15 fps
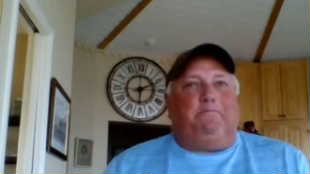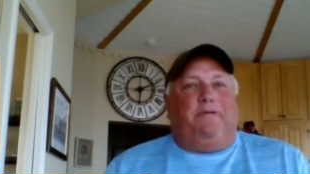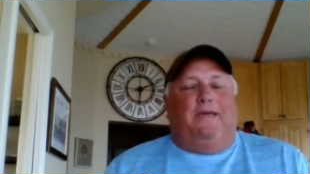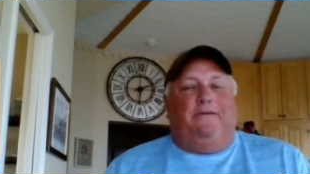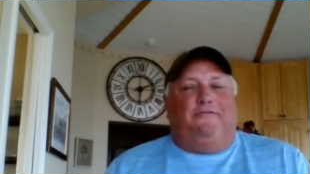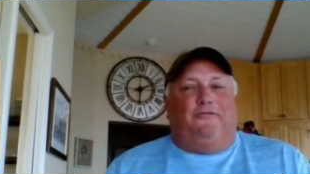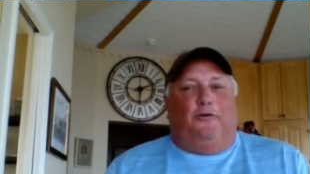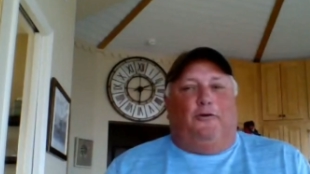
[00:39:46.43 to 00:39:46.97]

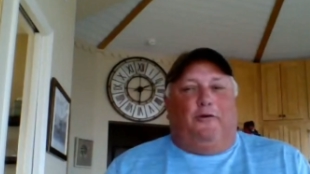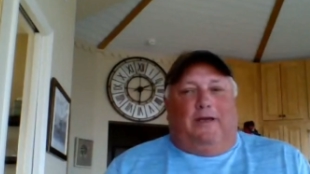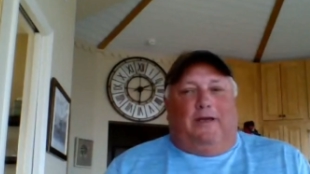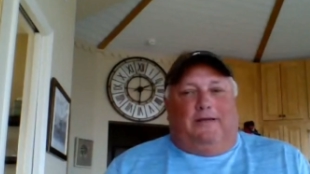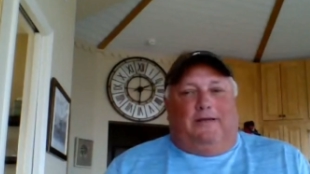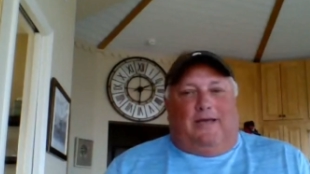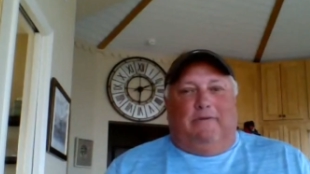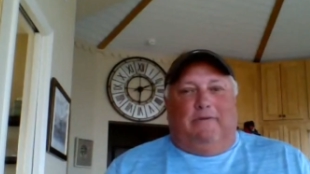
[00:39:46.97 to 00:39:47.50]
Pink Floyd.
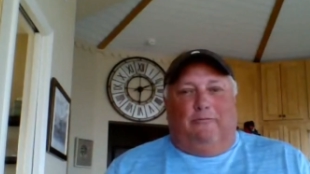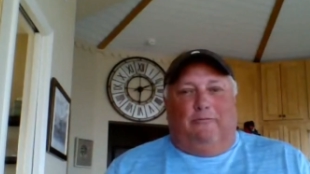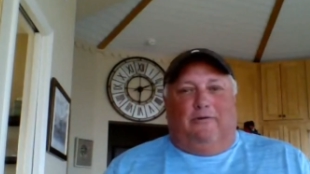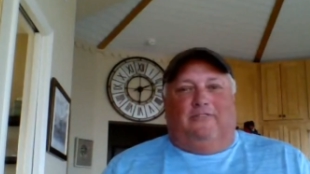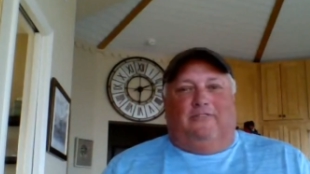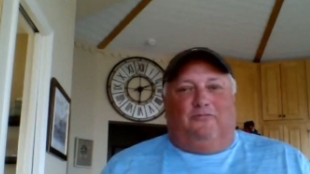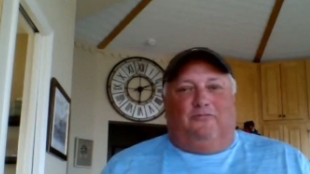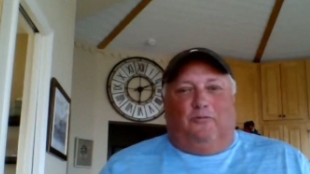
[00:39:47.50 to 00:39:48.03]
I mean, we're,
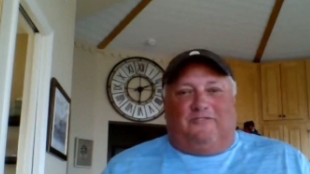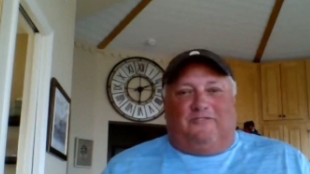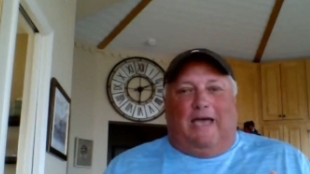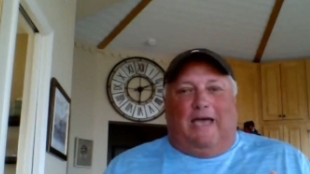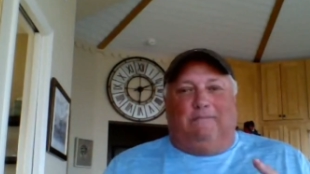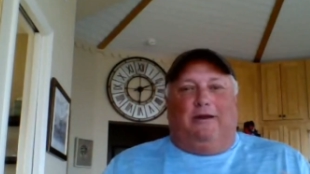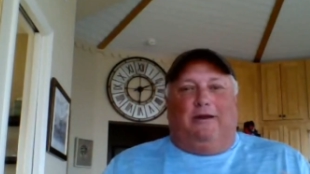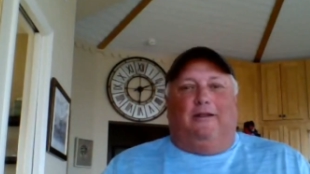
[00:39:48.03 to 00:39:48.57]
this, I we're mean,
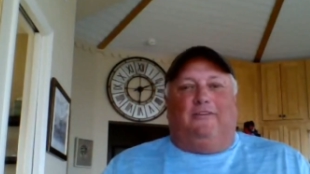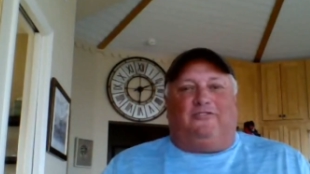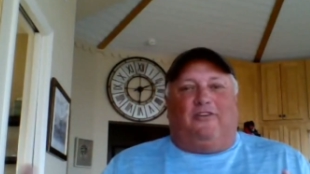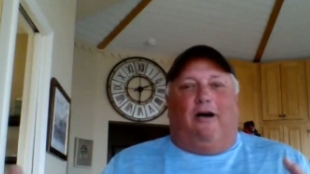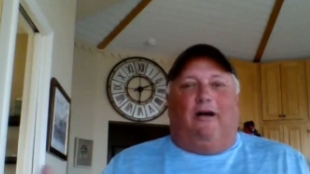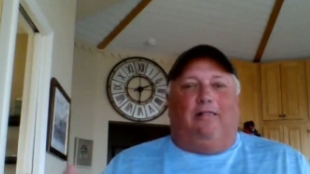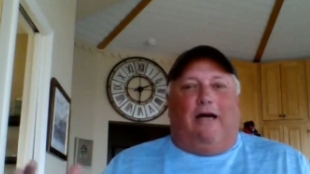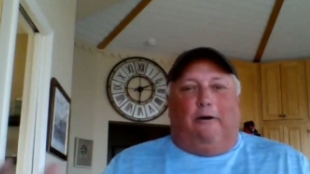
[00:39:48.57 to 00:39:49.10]
timing this
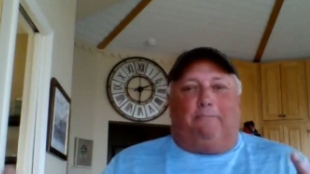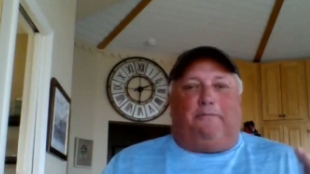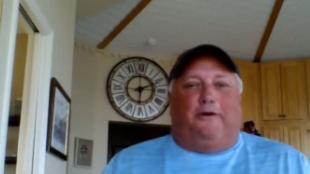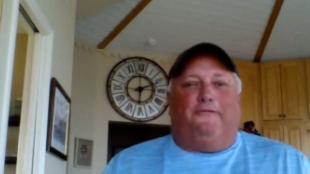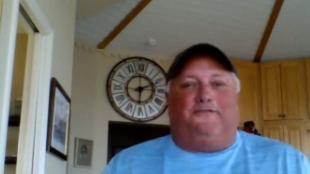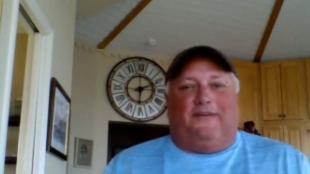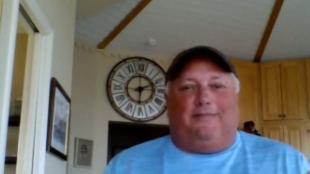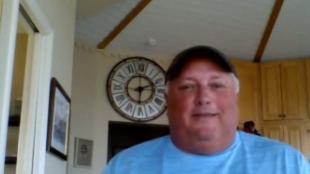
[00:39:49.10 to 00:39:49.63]
all out
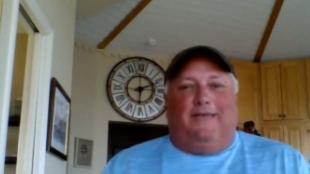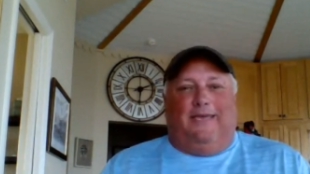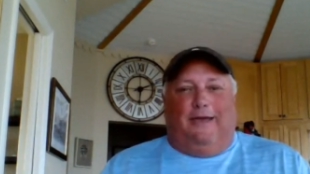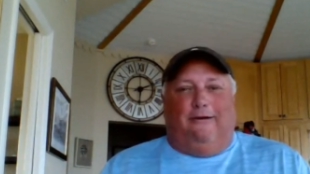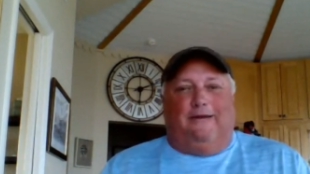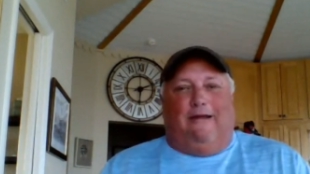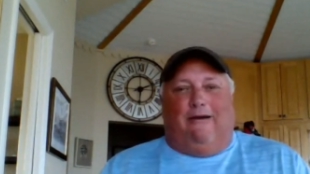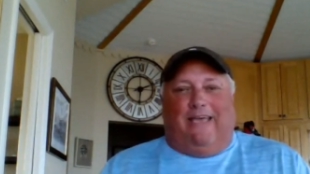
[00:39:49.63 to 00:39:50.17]
perfectly
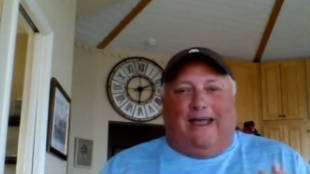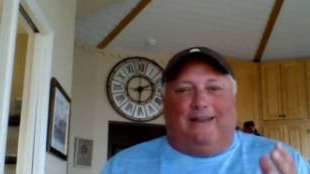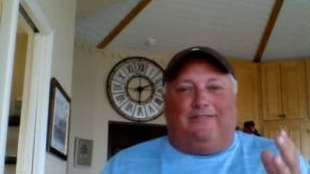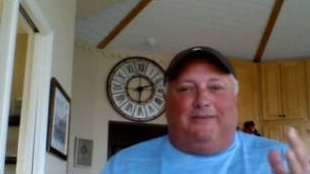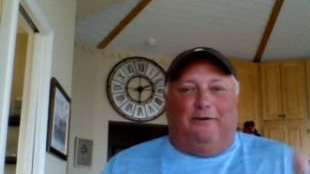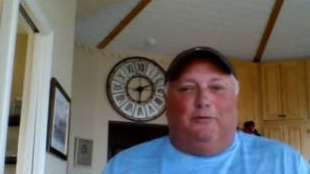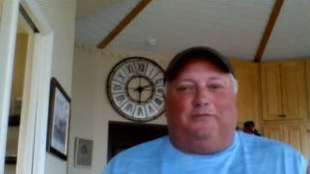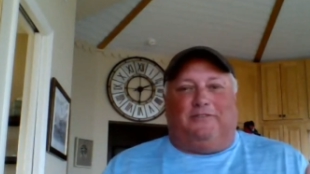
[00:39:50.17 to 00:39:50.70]
here, and now I got to
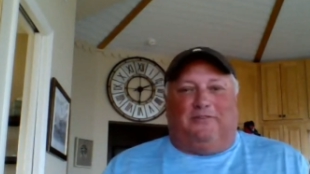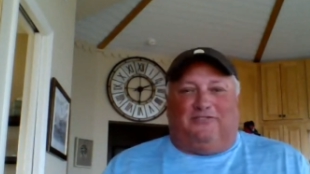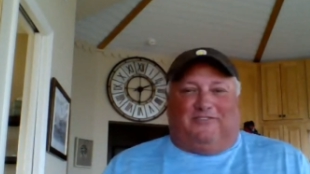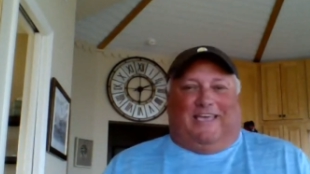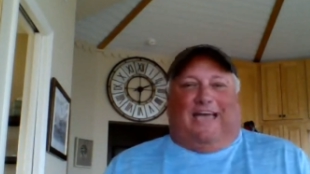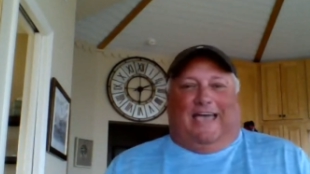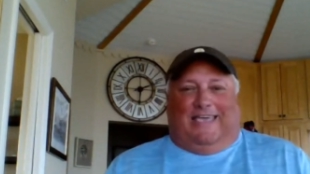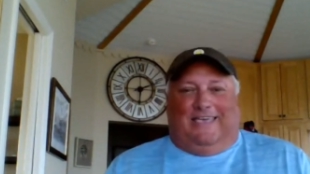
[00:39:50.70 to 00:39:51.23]
deal with this
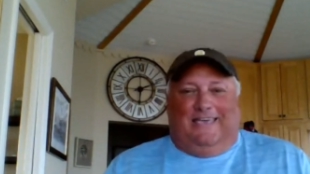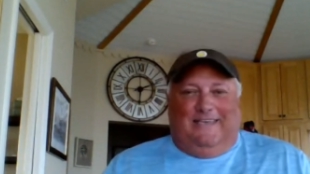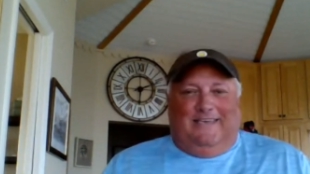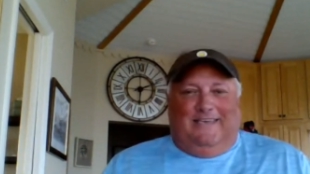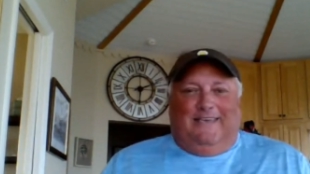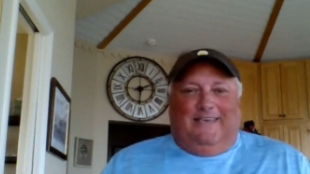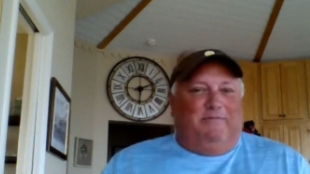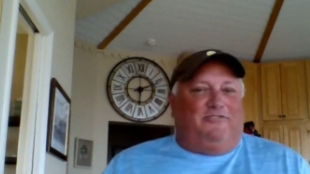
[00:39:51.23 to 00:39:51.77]
guy.
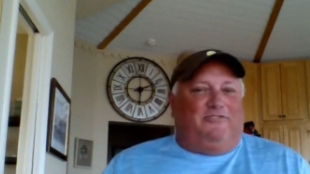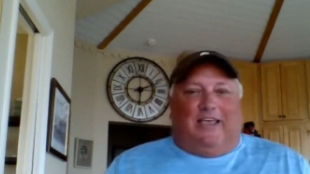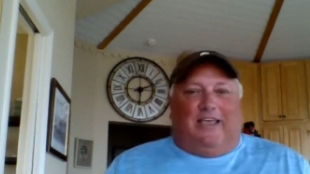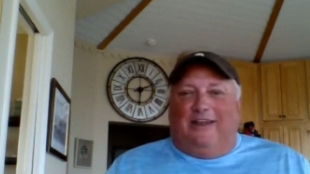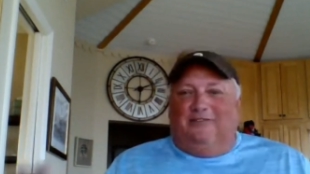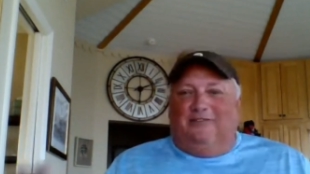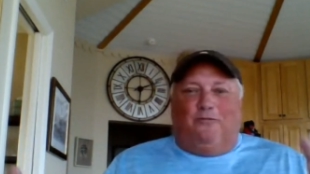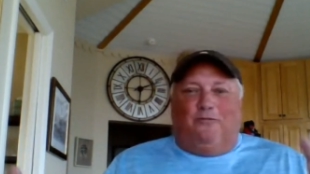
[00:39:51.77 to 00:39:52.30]
I'm just like,
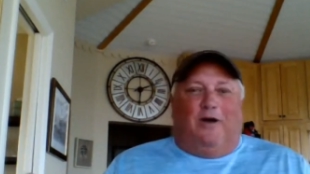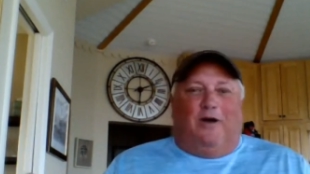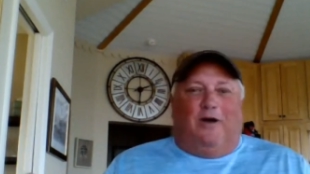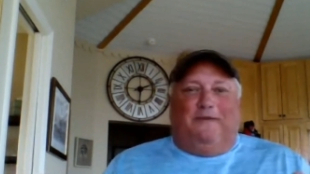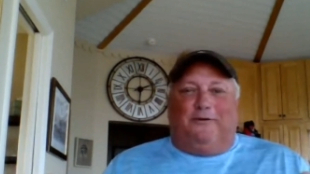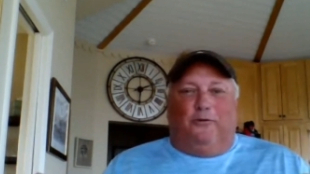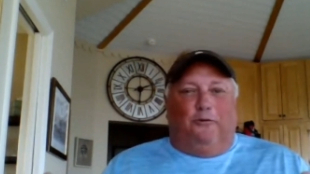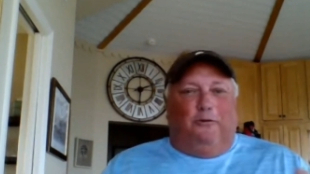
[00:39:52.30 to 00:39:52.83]
yeah. I just want to
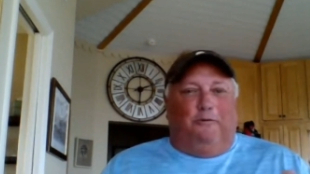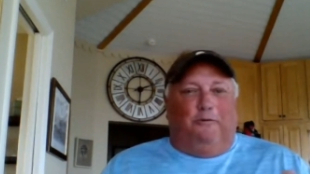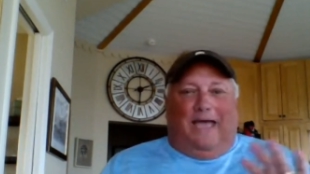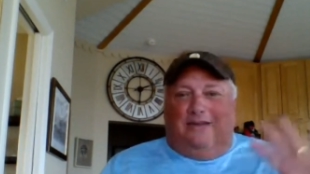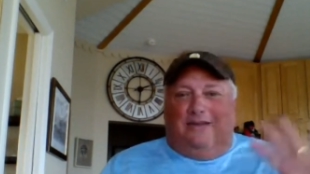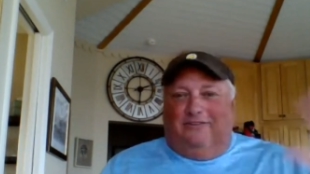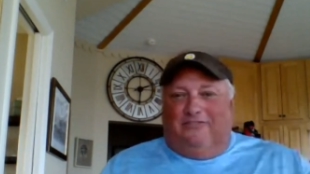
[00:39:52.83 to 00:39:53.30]
be cool, man.